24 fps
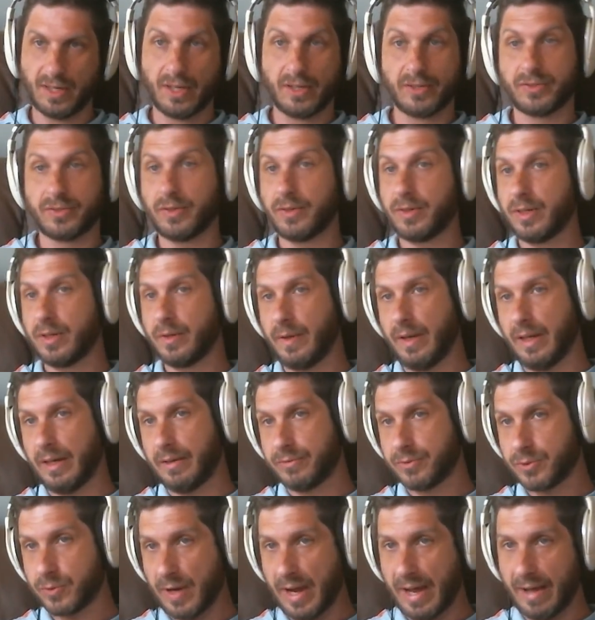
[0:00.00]
So do you
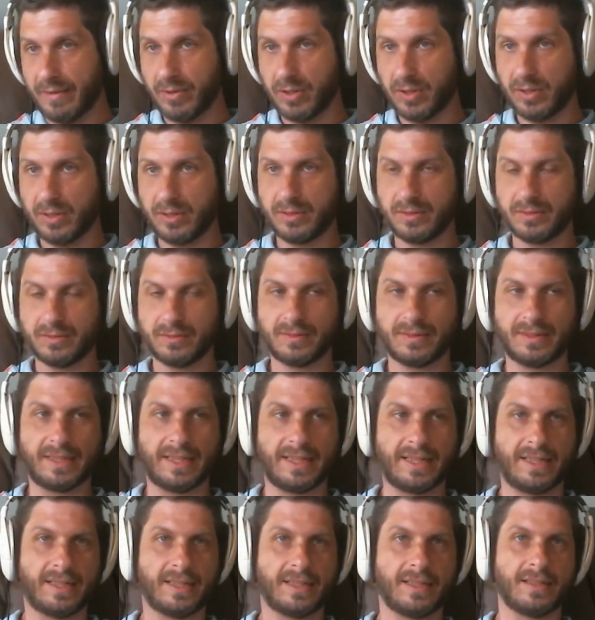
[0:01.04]
love travel?
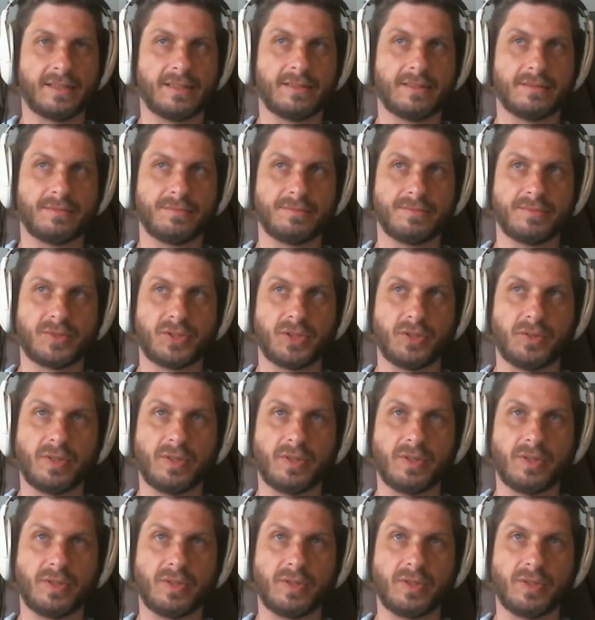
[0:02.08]
Do